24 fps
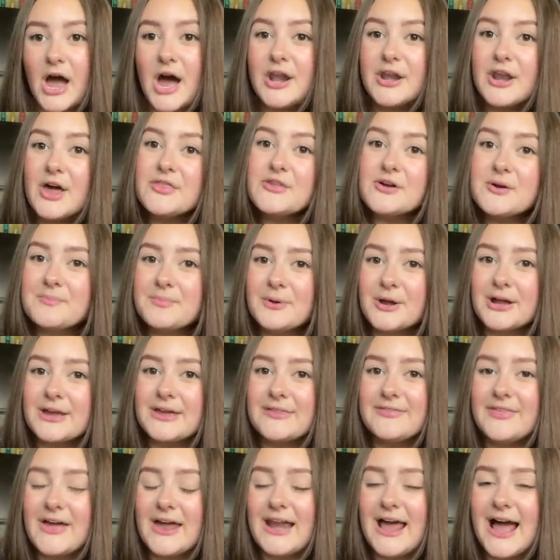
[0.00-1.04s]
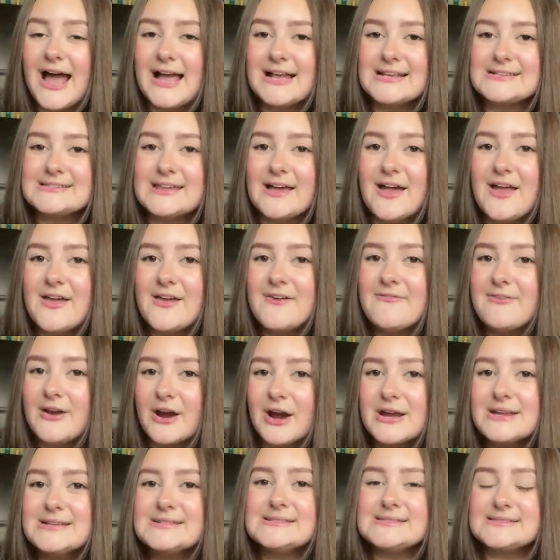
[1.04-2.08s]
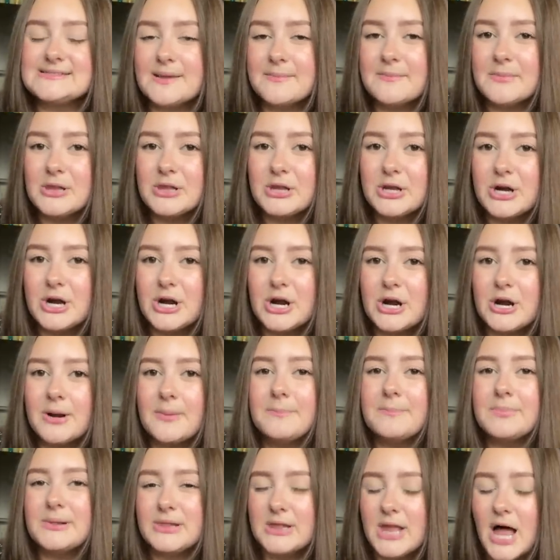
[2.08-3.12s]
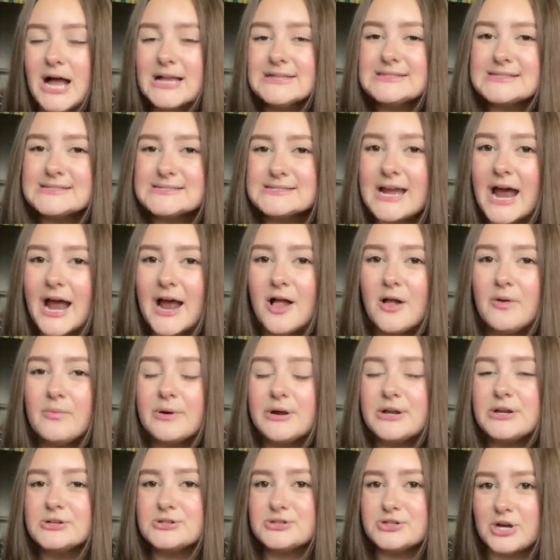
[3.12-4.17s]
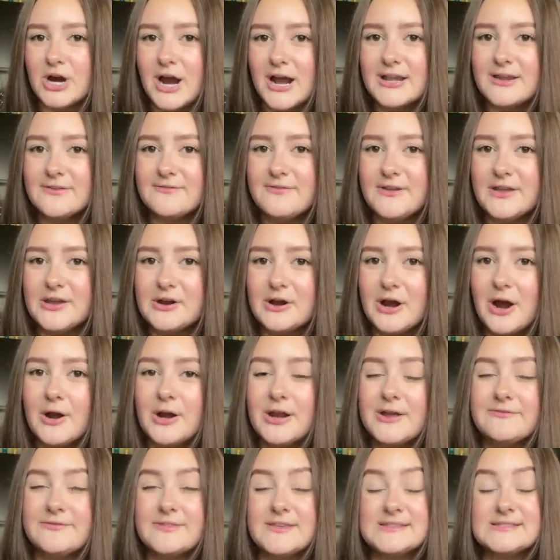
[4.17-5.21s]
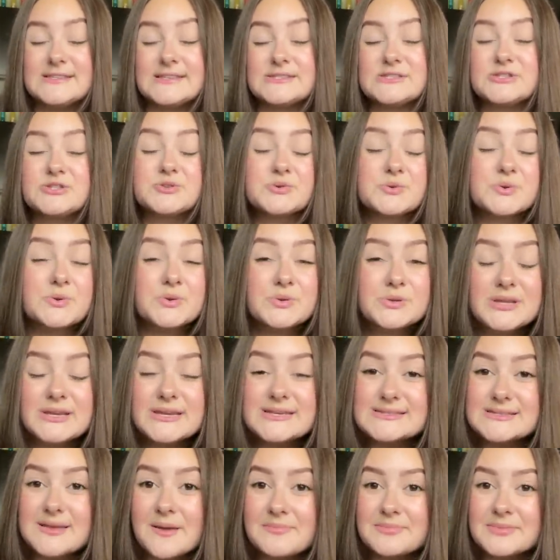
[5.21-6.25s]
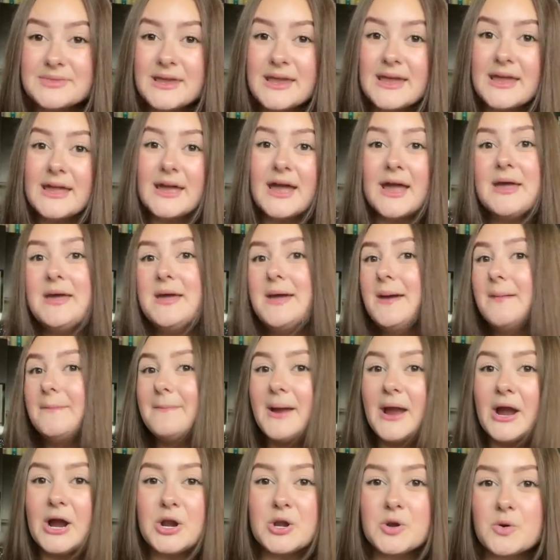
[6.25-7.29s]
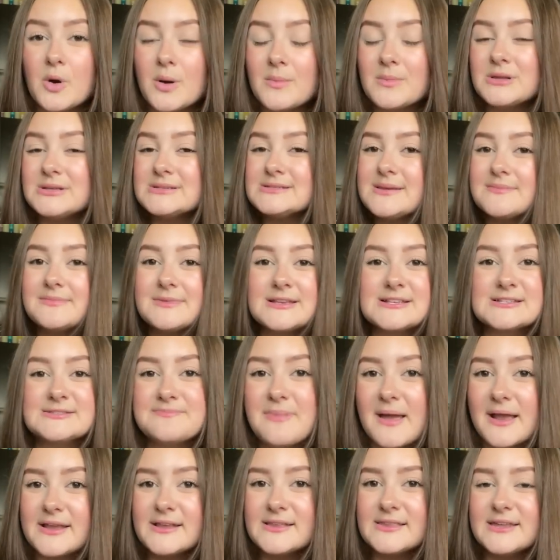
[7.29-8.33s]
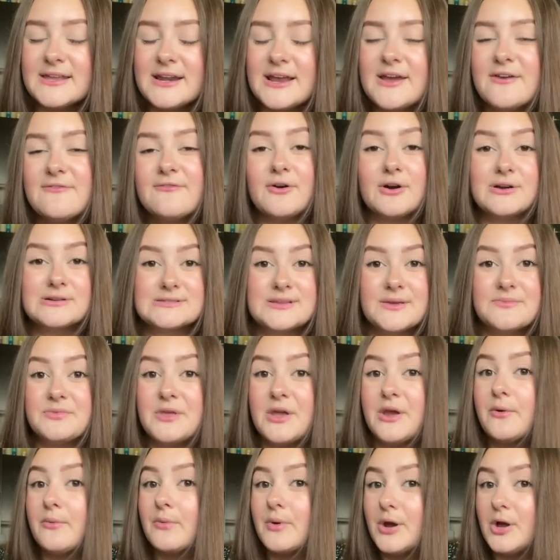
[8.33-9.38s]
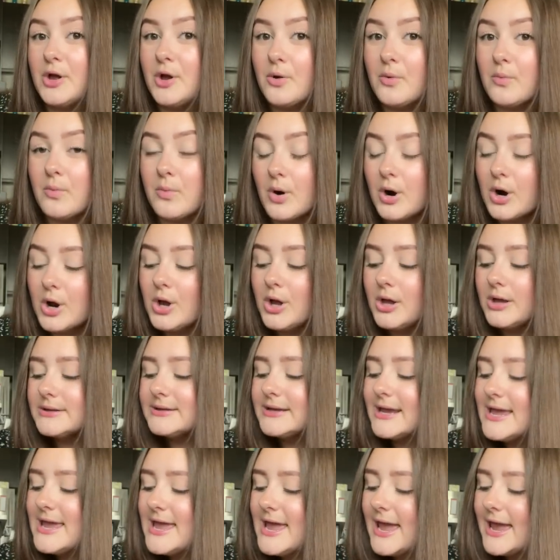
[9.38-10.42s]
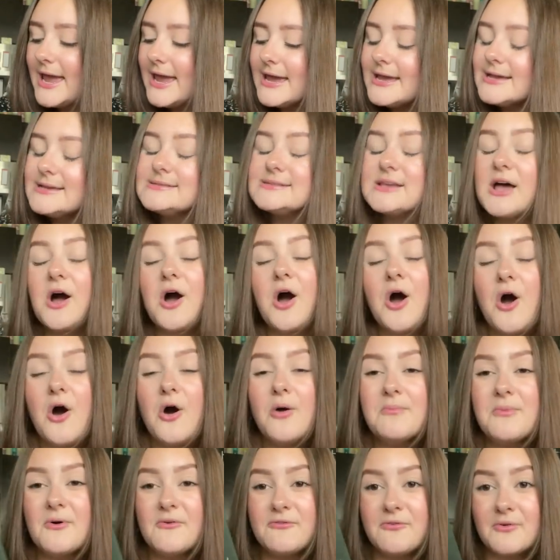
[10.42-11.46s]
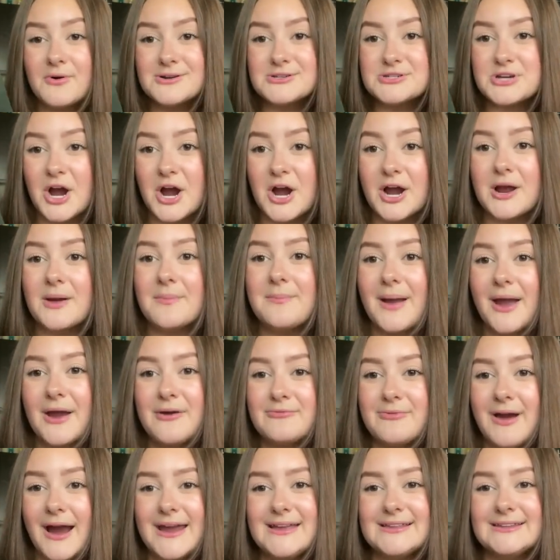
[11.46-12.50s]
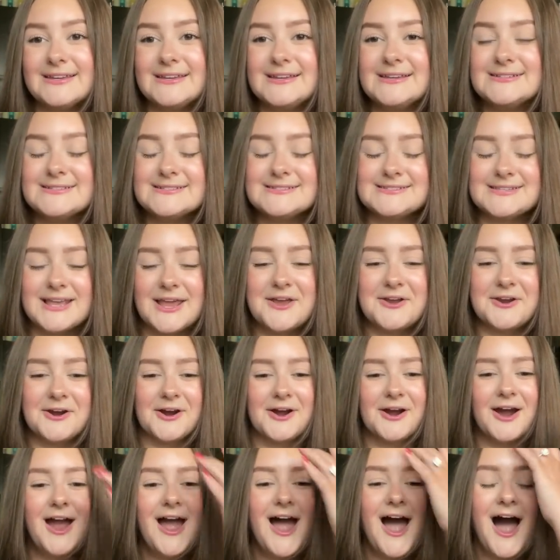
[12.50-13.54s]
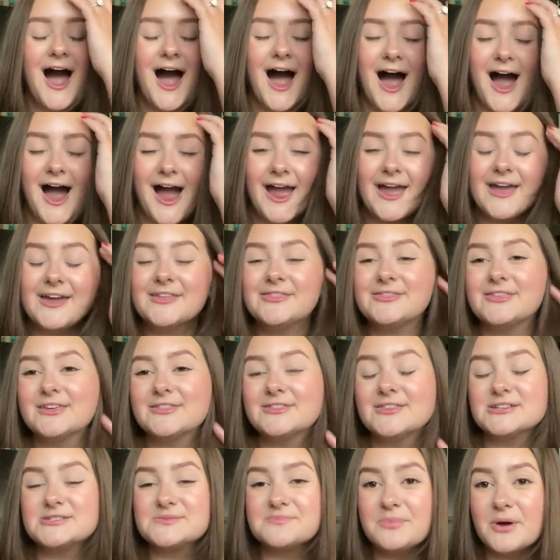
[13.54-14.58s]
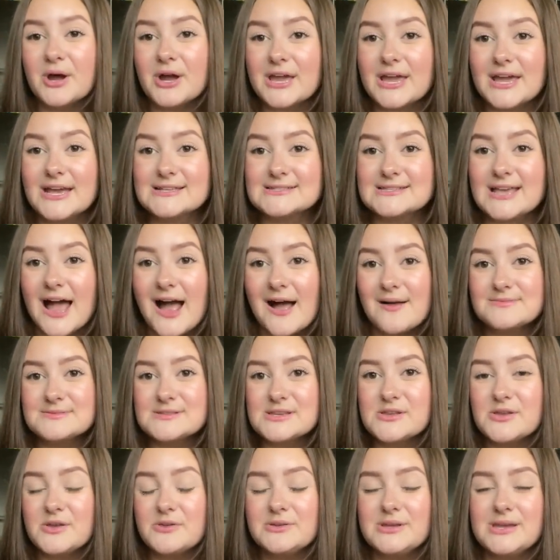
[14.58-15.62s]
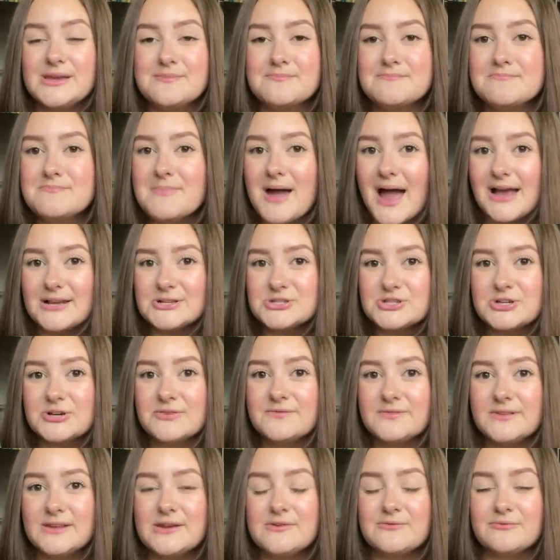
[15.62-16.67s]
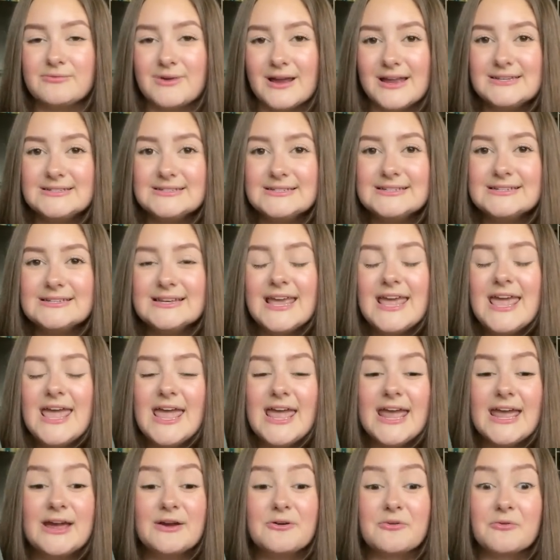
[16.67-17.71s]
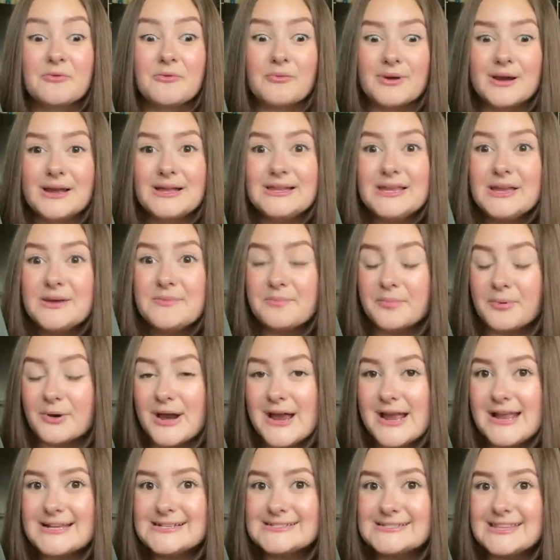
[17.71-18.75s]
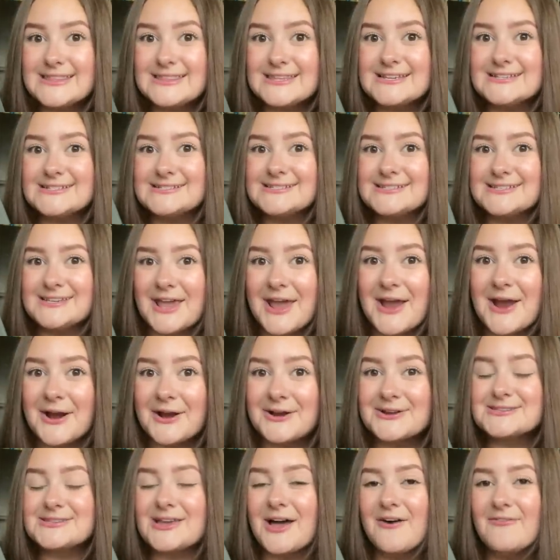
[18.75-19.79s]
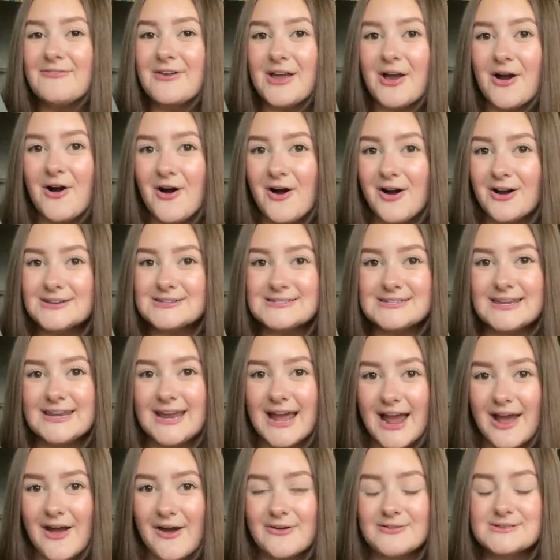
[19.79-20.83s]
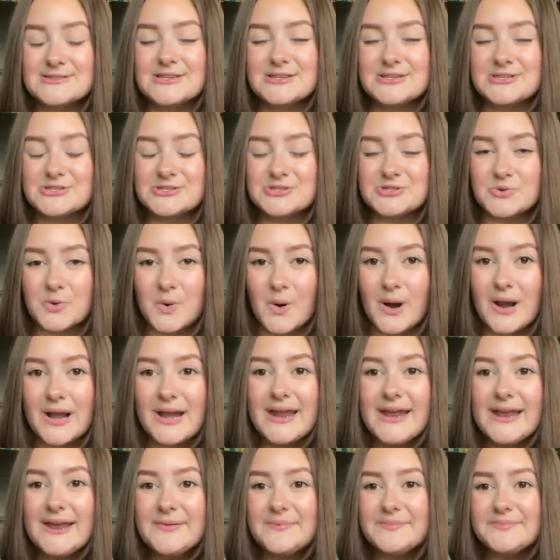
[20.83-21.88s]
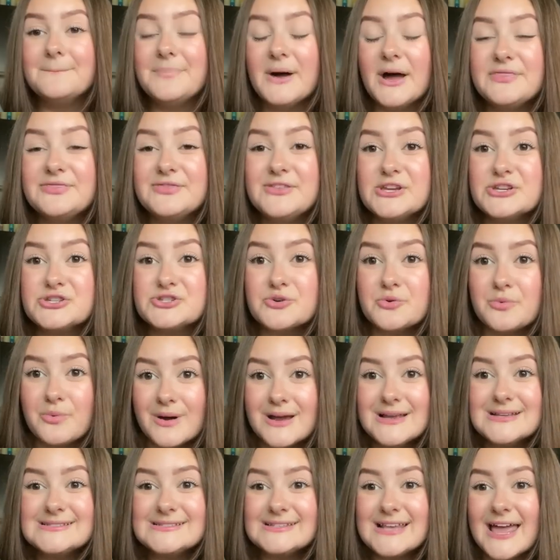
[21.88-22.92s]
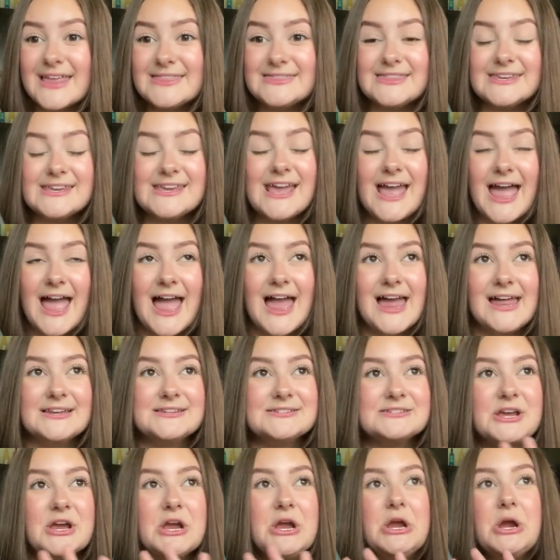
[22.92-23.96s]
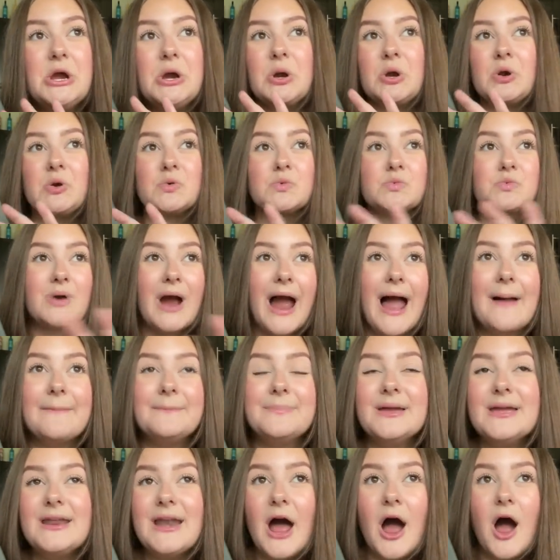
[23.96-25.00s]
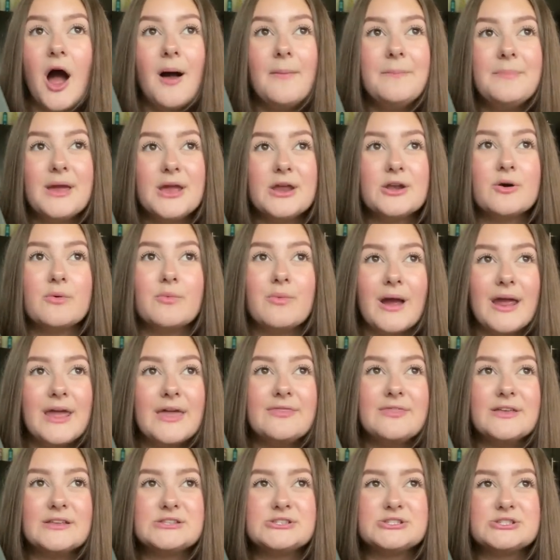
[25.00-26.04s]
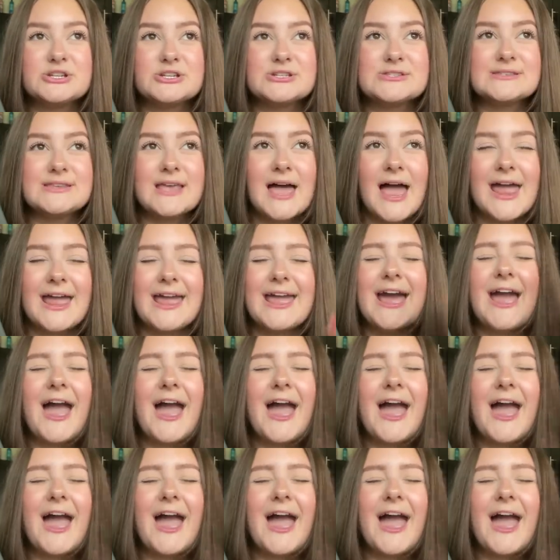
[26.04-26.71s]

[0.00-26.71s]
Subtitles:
Another book that has a very similar plot style where you're trying to figure out if this is truly something paranormal, something speculative, or something real world is Home Before Dark by Riley Sager. I think this book is absolutely masterfully written. It really brings the scares of a haunted house story, but the twist at the end wrap it up in a way that's just like,